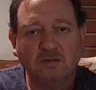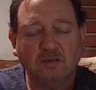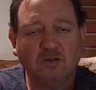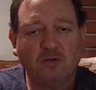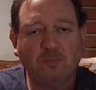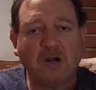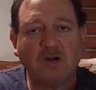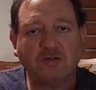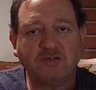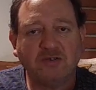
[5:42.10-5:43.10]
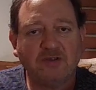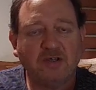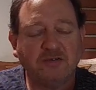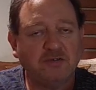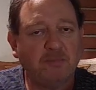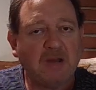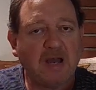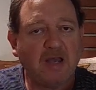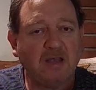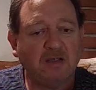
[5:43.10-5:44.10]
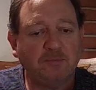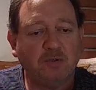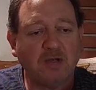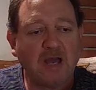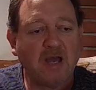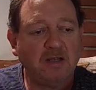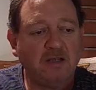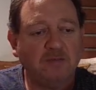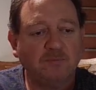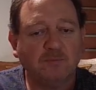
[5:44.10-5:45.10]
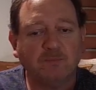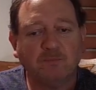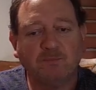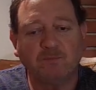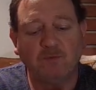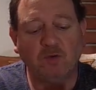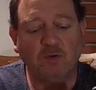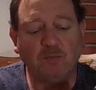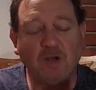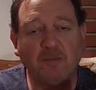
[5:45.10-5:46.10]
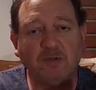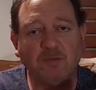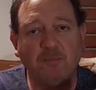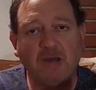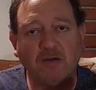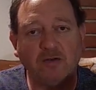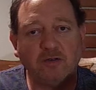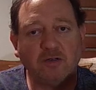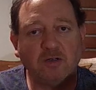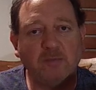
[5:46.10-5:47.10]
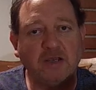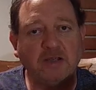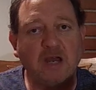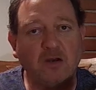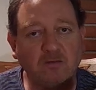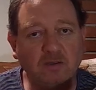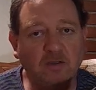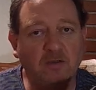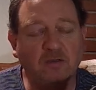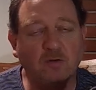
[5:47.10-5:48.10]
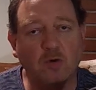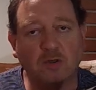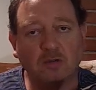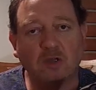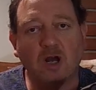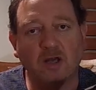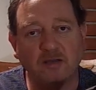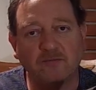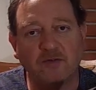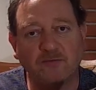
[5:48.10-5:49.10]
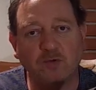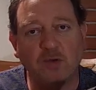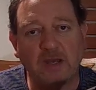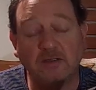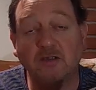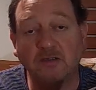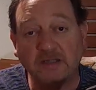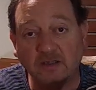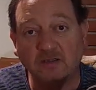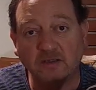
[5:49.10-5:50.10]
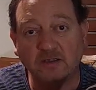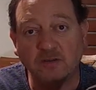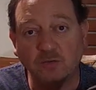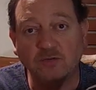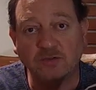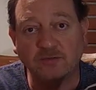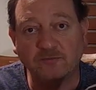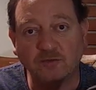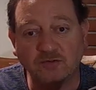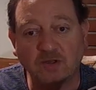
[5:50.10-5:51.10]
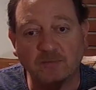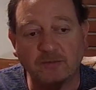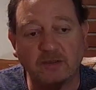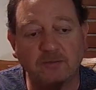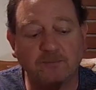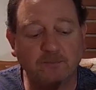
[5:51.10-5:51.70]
you know, parts and things you buy and put on it, you know, probably the better you're going to make out in court of law, even if you had to legally use it for something.